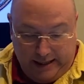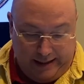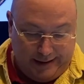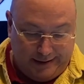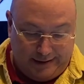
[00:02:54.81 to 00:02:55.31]

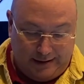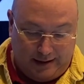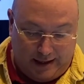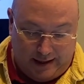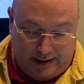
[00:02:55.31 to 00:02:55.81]
in
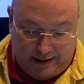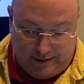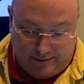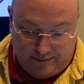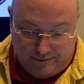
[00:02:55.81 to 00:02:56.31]

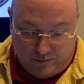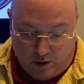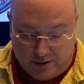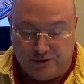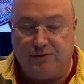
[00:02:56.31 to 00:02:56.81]
um,
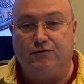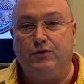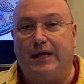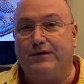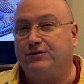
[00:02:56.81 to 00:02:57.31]
August of
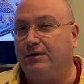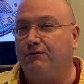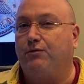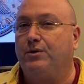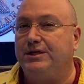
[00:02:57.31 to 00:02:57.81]

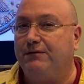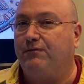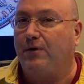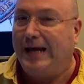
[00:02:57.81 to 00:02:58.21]
2014 for